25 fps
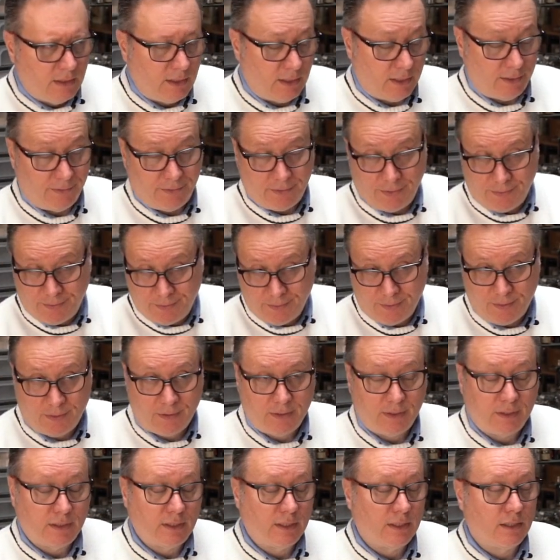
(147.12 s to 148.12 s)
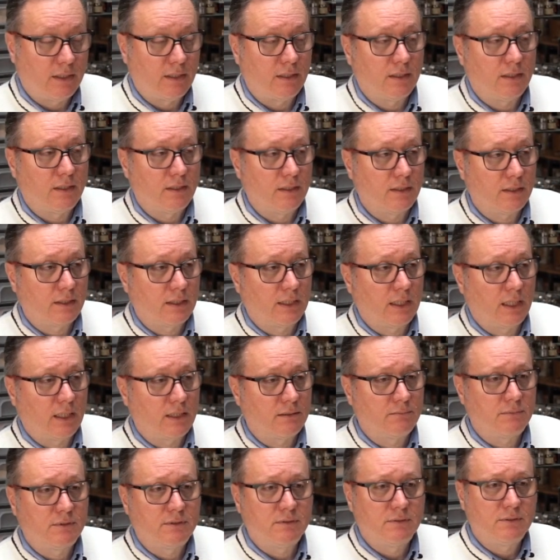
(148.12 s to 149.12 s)
and the third that are
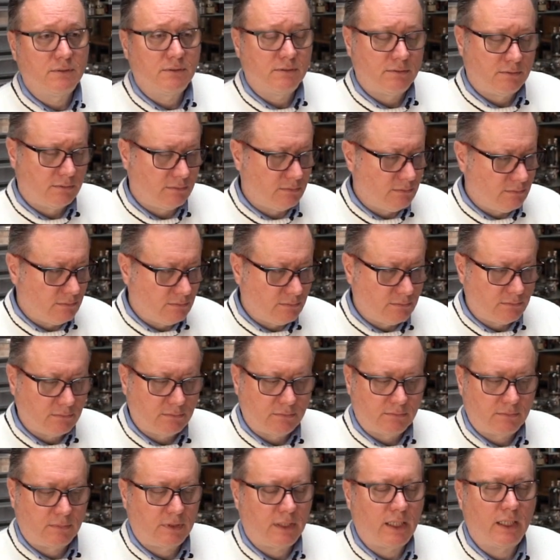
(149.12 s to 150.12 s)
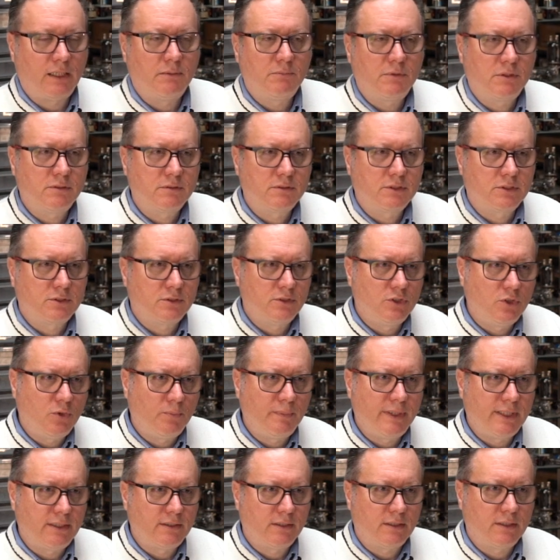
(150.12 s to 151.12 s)
carbon cables, no
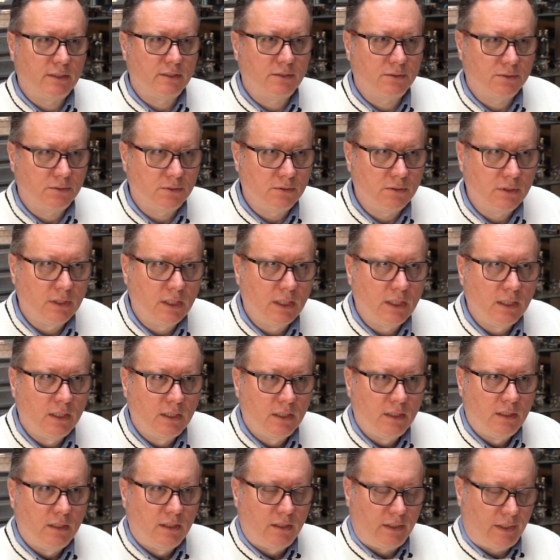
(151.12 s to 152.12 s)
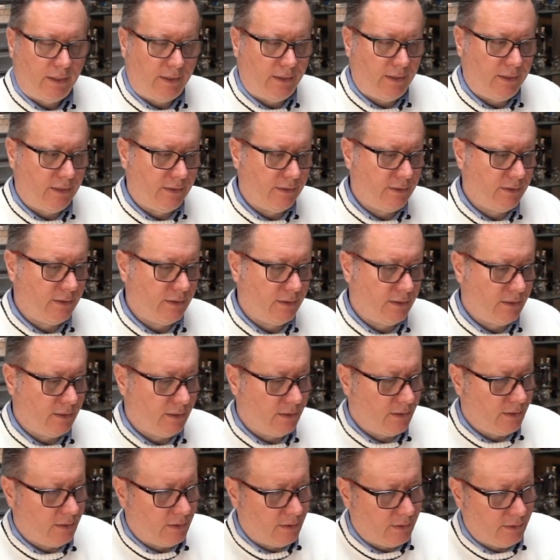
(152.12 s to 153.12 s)
metal at all. And
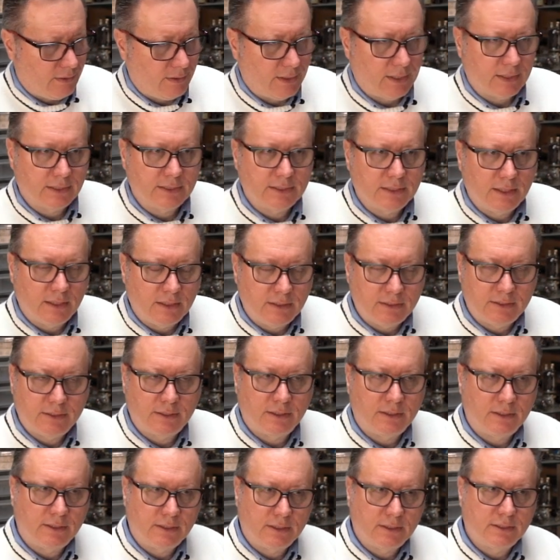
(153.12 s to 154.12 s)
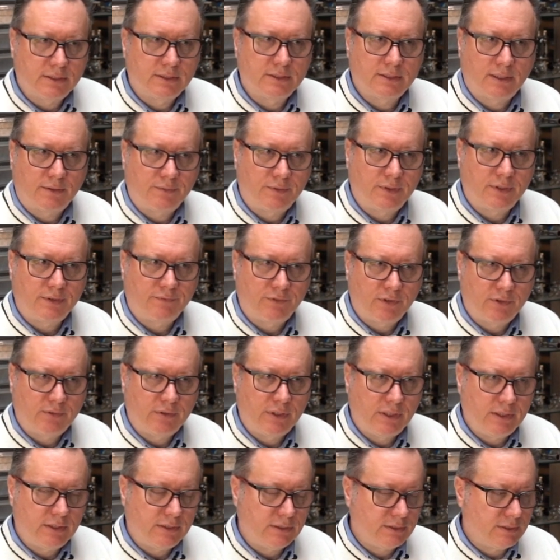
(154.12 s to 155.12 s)
yes, the listening is something
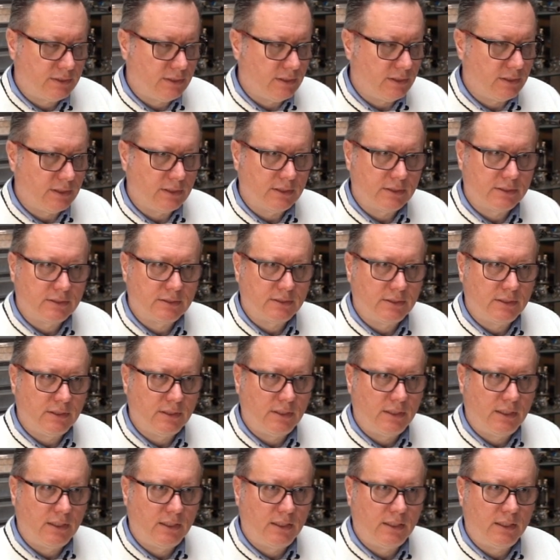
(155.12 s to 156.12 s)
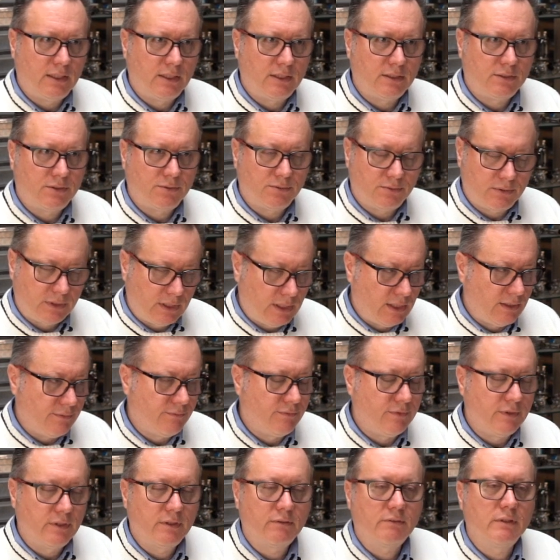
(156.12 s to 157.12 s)
very interesting. It's still today
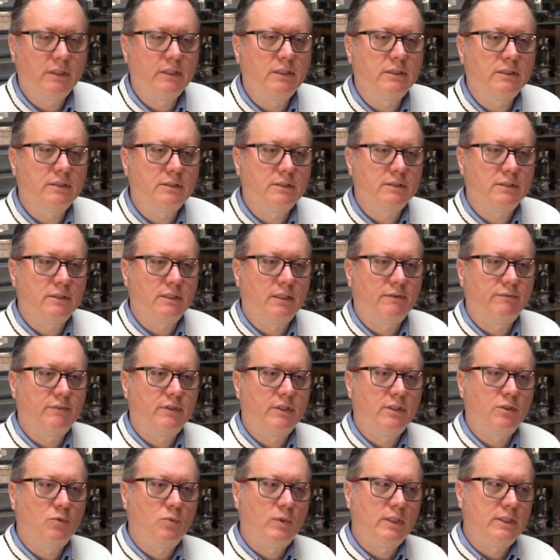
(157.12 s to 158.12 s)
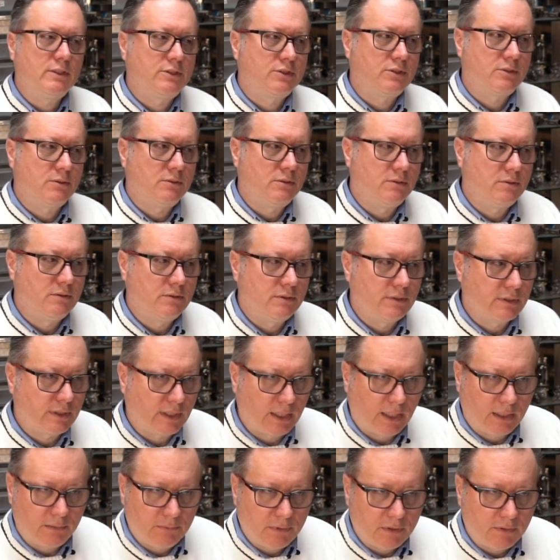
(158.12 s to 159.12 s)
very interesting and very well sold
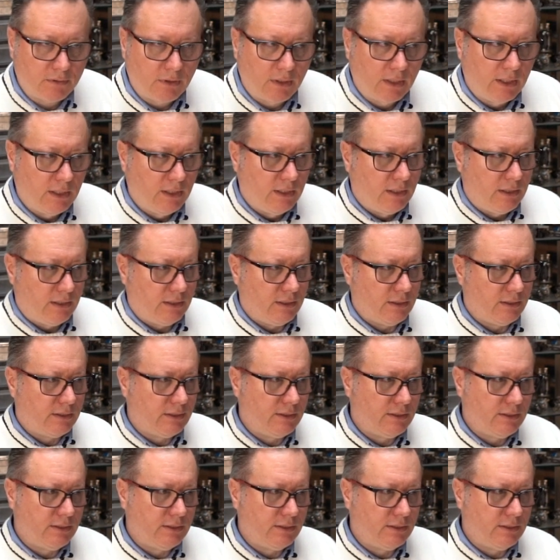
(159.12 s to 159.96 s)
cable. It